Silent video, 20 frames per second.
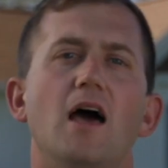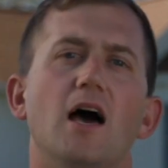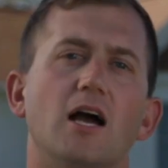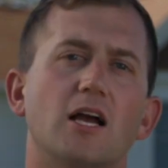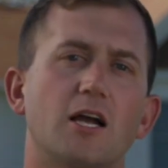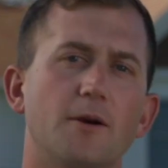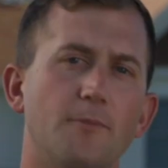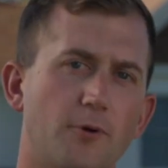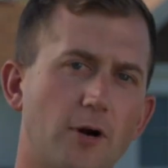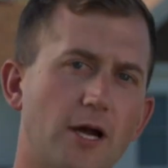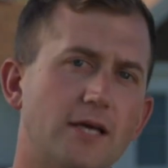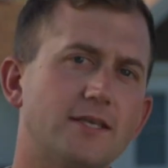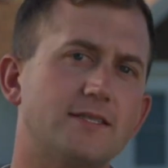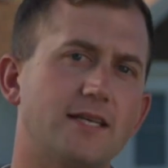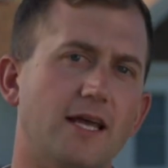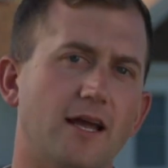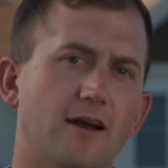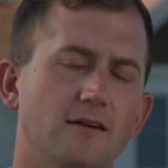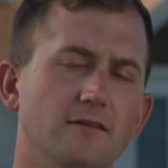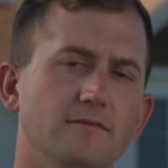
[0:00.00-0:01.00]
compressed
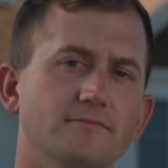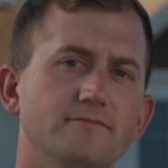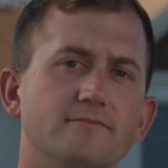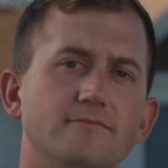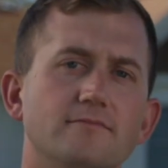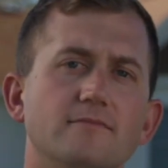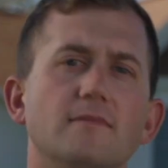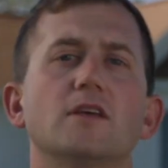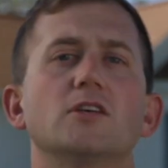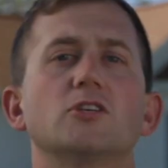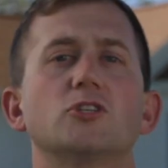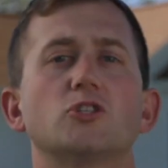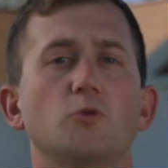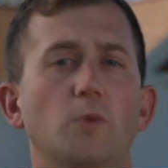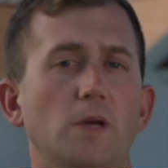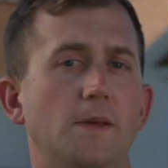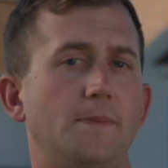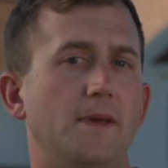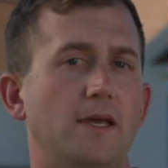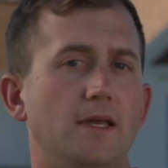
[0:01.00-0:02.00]
air,
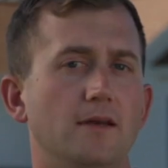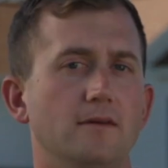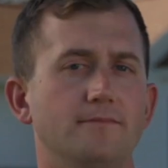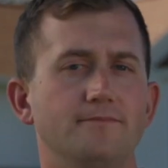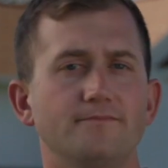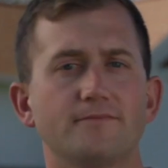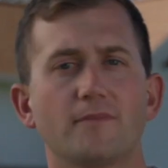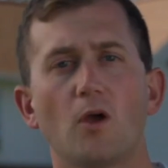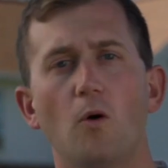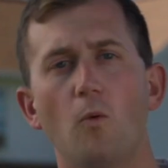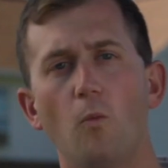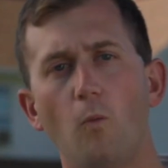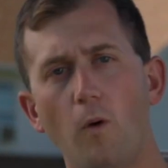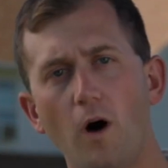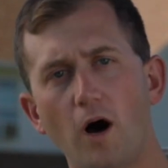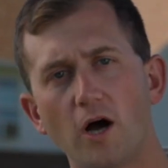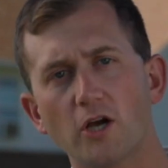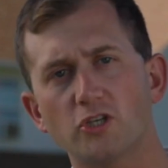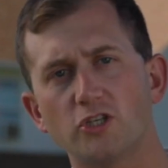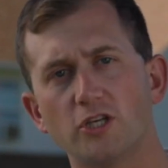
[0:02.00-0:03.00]
sweeping,
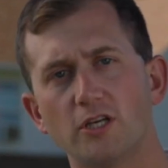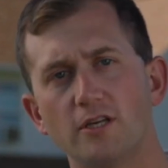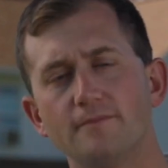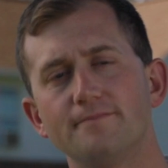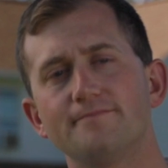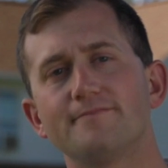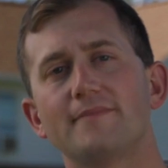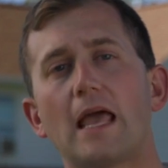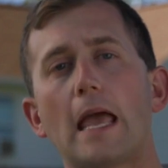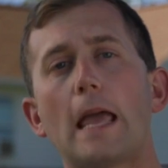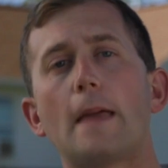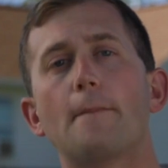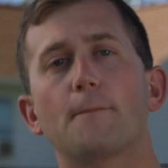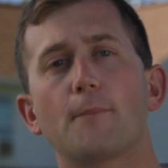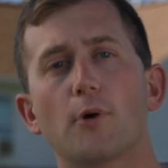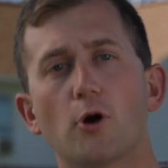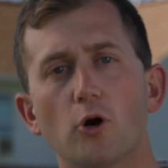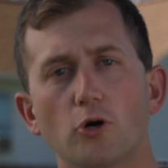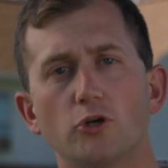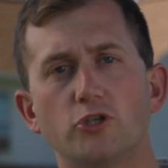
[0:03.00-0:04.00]
washing, and
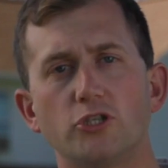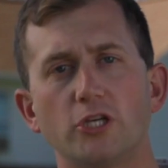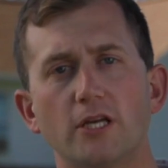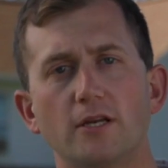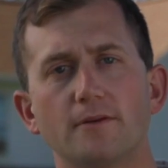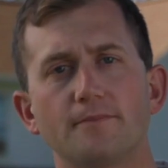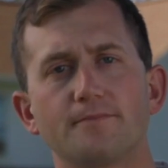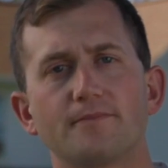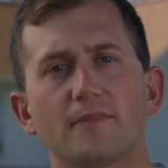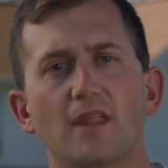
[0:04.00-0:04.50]
purging.